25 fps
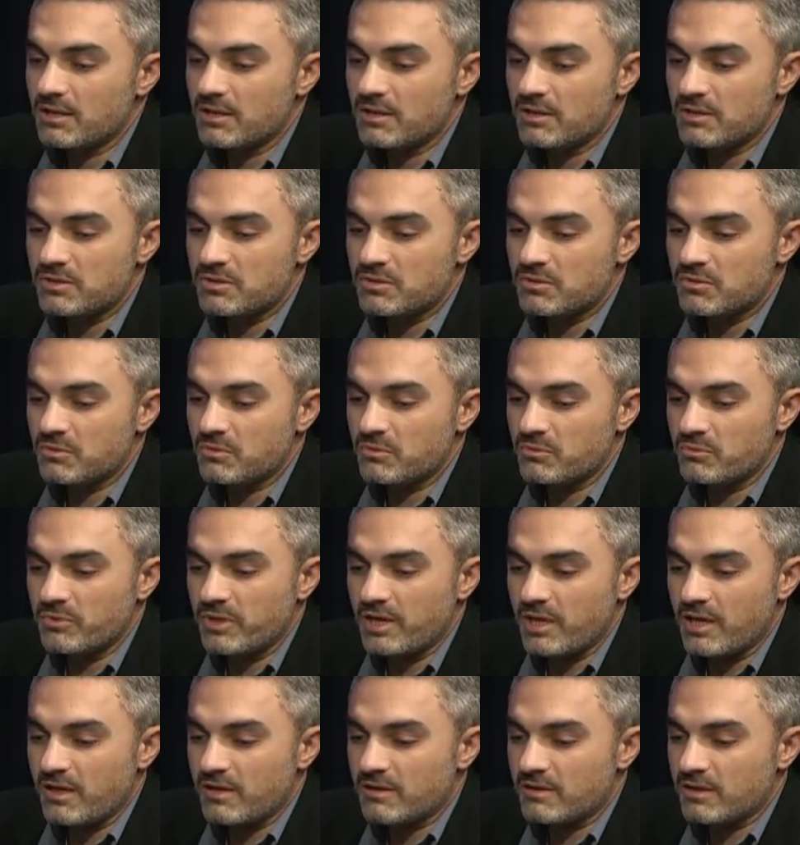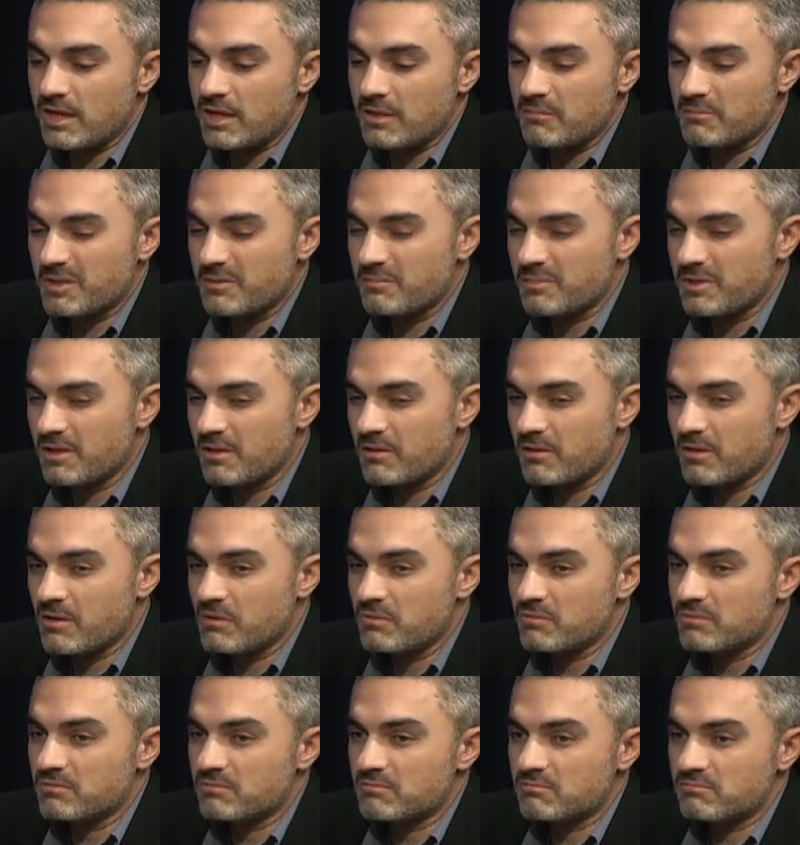So we had like maybe
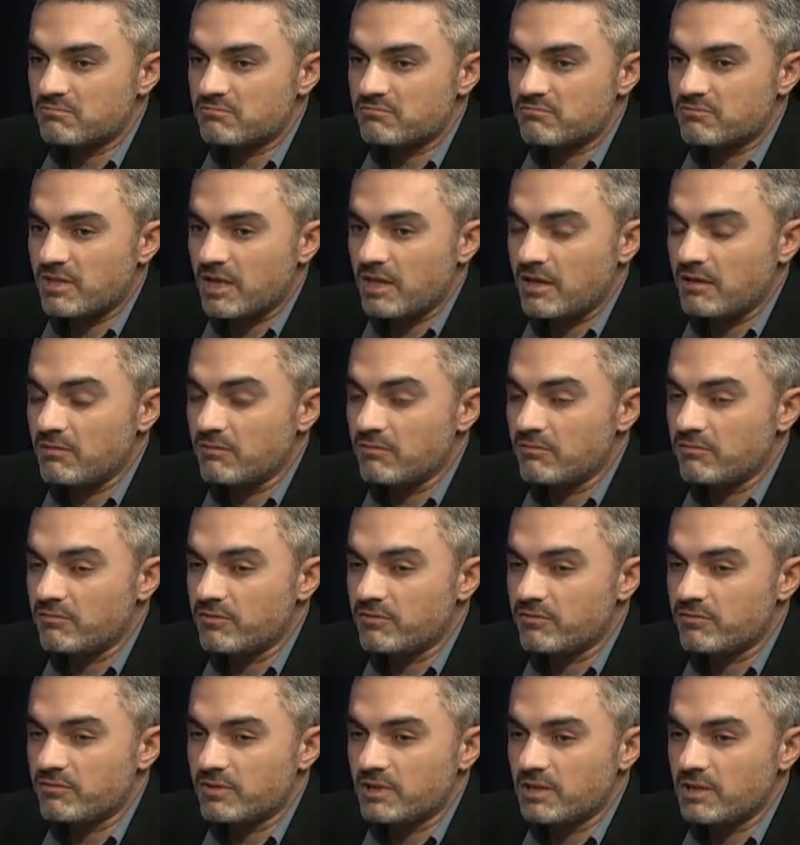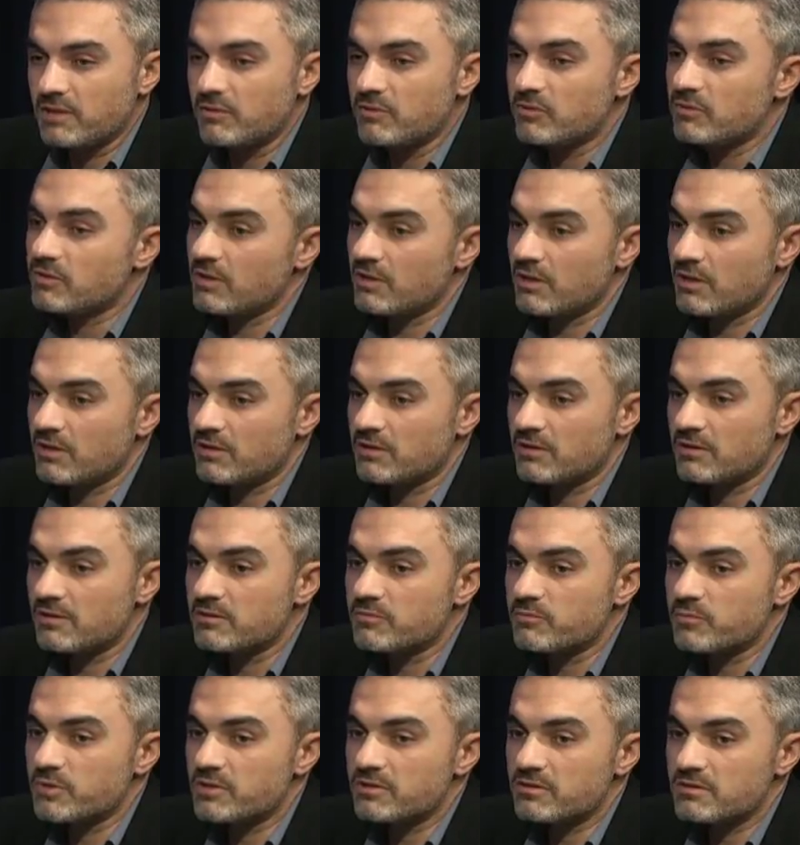around 10, 15
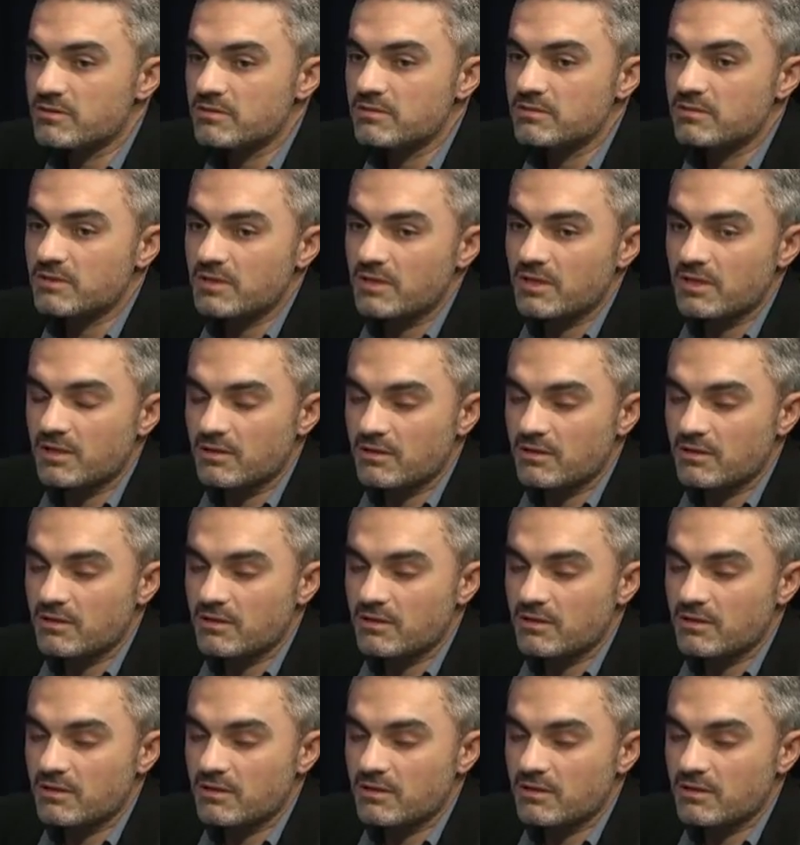adult person